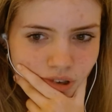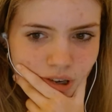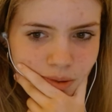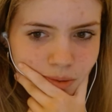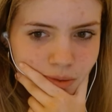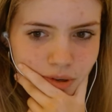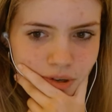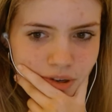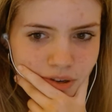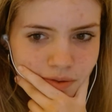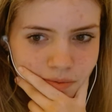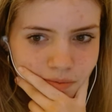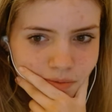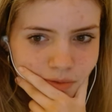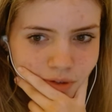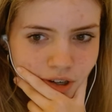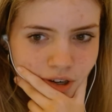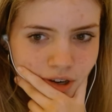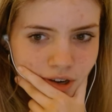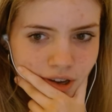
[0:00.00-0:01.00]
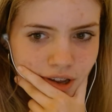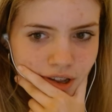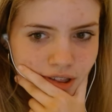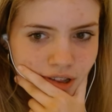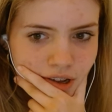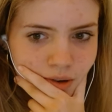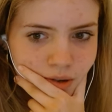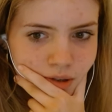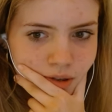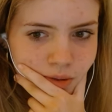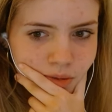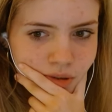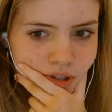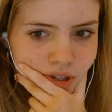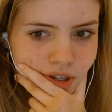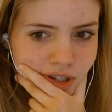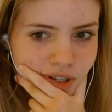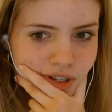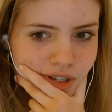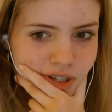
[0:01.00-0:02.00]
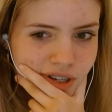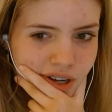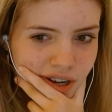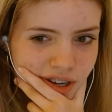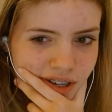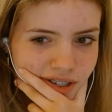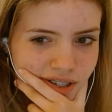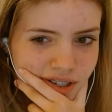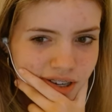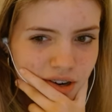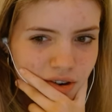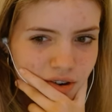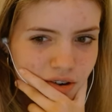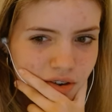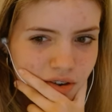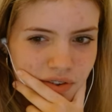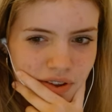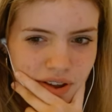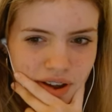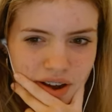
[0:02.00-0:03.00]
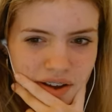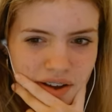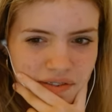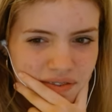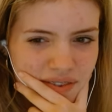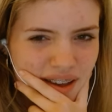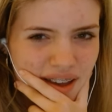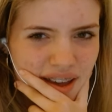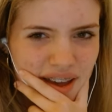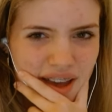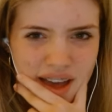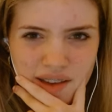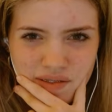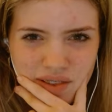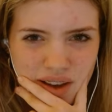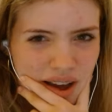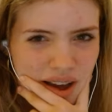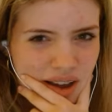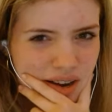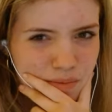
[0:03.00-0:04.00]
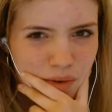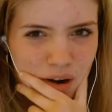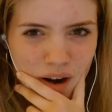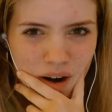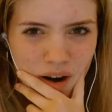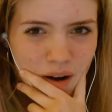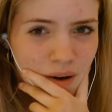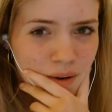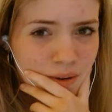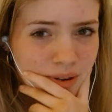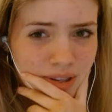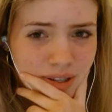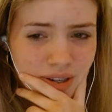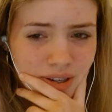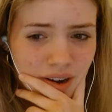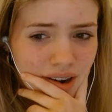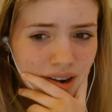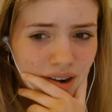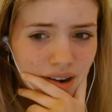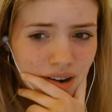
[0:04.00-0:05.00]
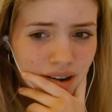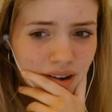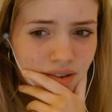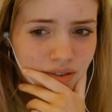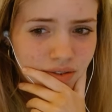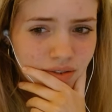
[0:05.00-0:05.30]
I'm not even joking, that was the most disgusting coffee I've ever had in my whole entire life.